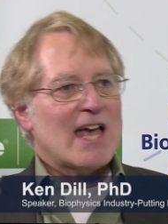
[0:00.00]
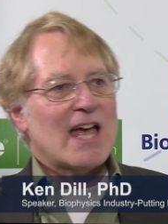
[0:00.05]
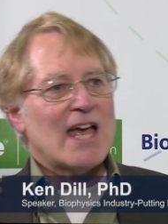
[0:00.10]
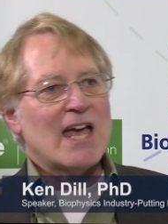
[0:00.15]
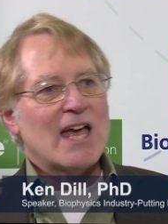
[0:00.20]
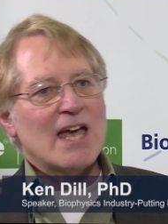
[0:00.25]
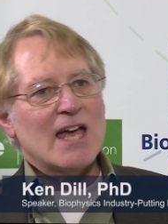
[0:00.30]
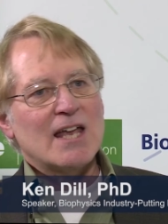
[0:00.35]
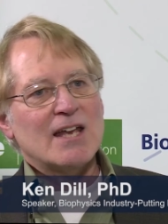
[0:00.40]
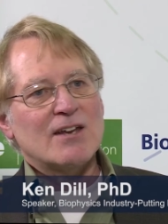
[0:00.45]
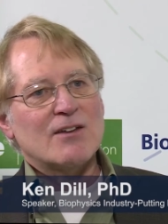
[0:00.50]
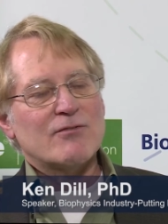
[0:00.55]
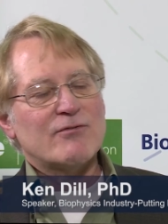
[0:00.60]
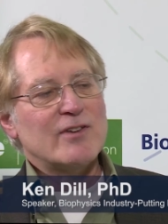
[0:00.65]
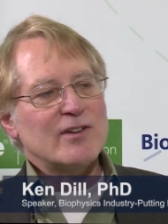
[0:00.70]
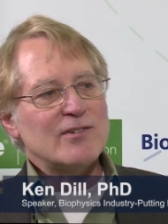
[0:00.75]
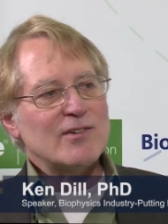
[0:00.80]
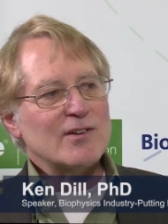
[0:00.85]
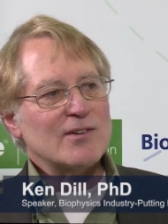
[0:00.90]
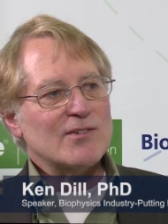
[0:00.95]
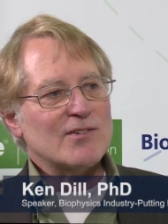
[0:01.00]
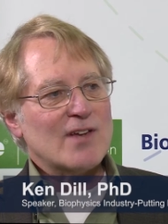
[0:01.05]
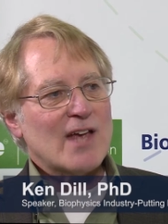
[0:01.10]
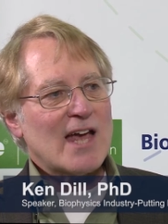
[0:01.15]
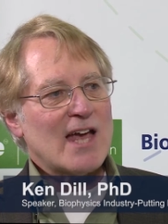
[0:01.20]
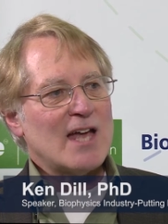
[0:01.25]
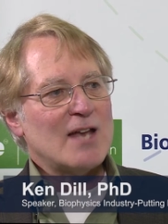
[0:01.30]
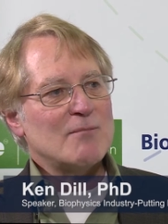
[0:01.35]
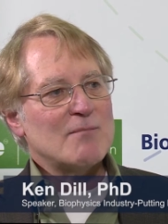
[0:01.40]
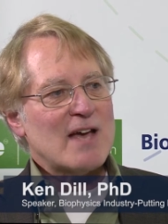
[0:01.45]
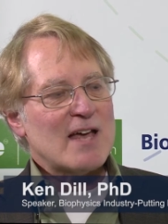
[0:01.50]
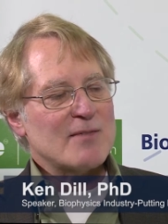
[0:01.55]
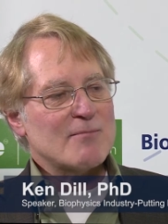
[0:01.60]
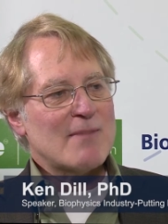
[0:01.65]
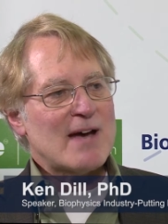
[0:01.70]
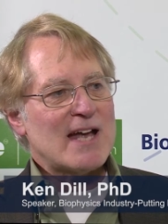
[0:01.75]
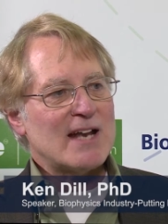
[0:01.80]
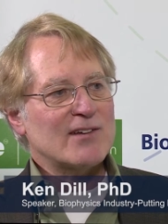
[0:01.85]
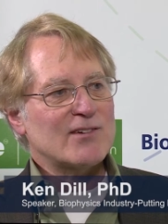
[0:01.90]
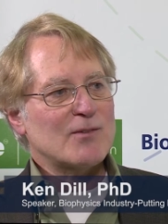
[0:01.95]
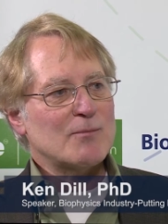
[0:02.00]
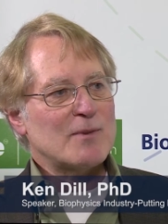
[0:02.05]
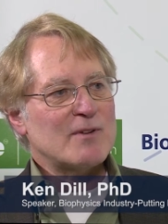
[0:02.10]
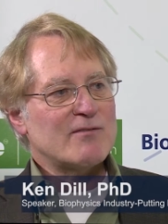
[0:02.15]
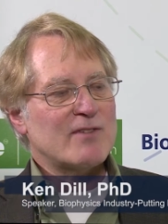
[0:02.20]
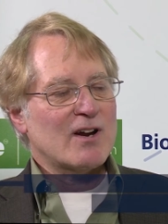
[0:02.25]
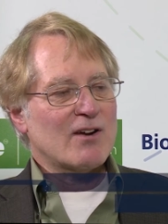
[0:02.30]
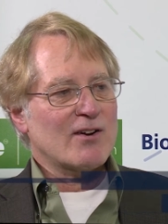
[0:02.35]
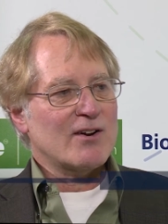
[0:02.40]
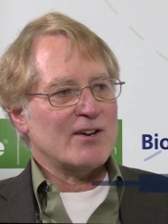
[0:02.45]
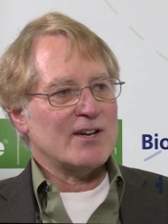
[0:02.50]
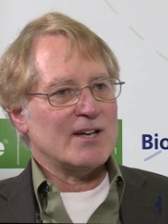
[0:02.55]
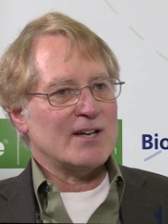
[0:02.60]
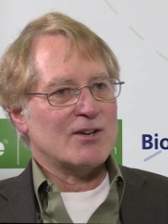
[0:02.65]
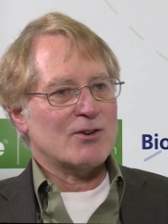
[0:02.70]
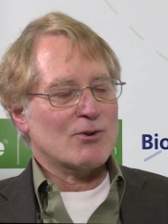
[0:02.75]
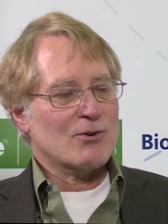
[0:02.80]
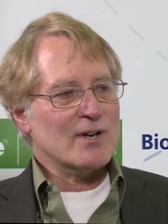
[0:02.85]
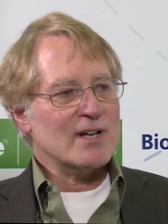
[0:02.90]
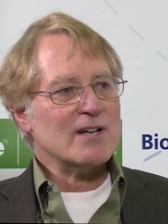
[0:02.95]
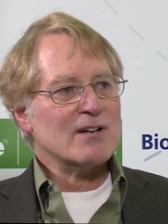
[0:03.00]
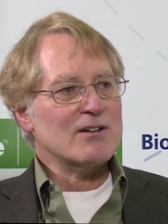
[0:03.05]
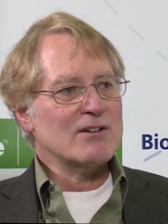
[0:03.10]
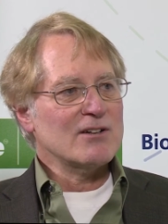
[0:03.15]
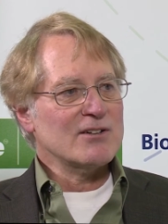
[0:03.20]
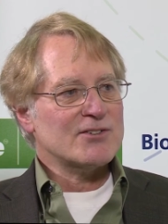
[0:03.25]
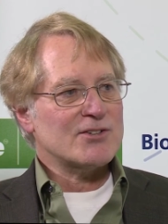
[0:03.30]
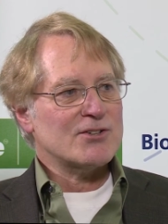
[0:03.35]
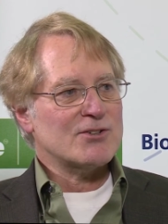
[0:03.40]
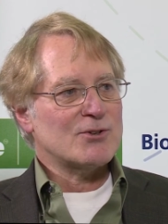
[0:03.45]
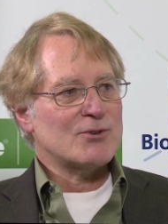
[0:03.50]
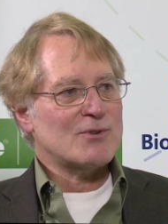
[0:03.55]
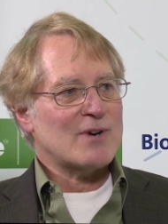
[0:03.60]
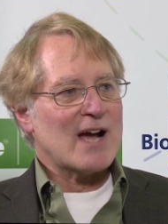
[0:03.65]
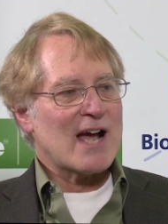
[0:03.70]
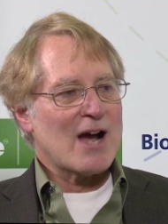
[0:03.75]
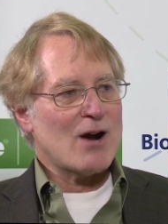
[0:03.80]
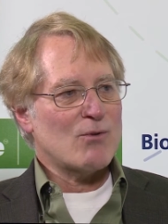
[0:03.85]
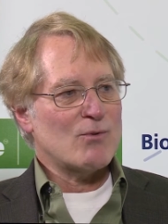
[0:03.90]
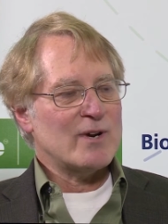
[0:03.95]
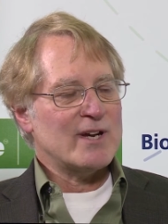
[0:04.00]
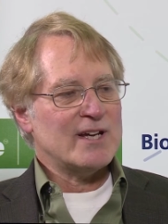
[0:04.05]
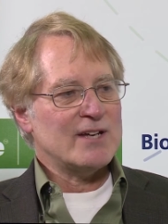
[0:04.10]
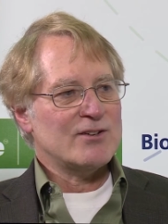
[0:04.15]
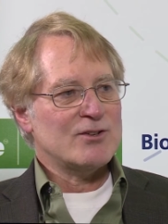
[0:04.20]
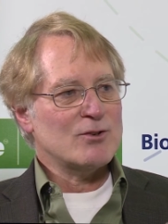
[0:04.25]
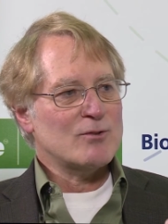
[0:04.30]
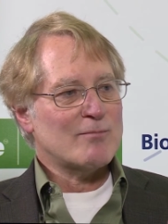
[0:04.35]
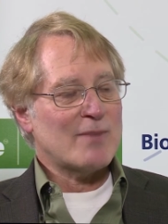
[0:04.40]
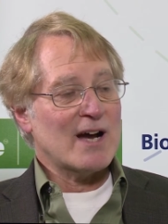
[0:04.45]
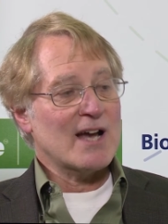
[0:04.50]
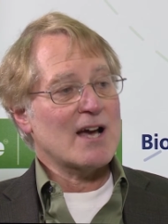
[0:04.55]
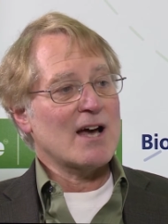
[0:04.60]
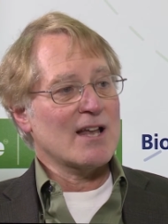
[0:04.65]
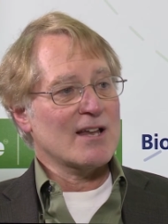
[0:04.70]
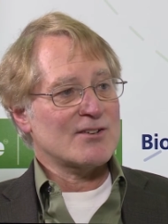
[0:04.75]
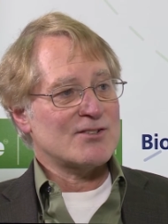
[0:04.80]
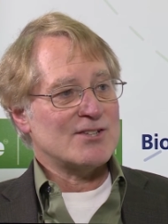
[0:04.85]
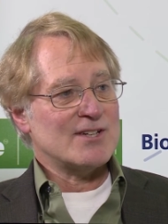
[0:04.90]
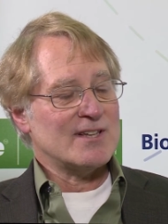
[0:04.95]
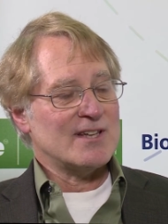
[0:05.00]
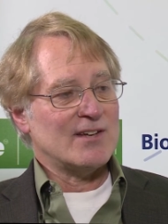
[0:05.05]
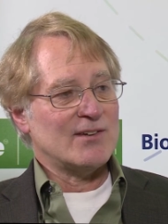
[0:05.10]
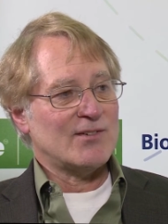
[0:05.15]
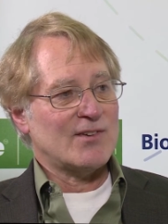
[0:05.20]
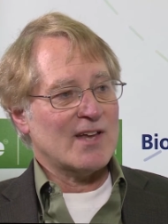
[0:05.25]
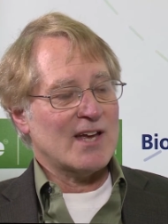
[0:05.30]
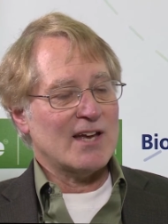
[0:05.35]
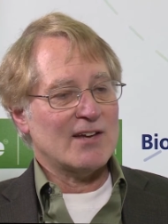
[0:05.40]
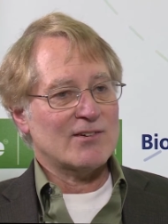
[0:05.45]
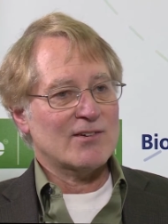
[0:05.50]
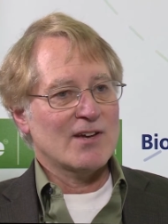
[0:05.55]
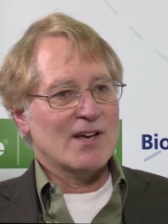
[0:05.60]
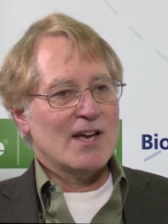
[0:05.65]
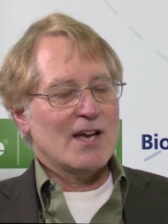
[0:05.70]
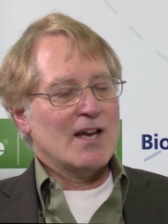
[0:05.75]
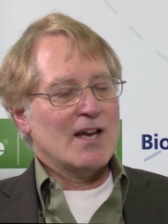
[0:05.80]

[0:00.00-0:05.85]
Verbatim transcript: And physics and mathematics have been very critical to how we do biology these days.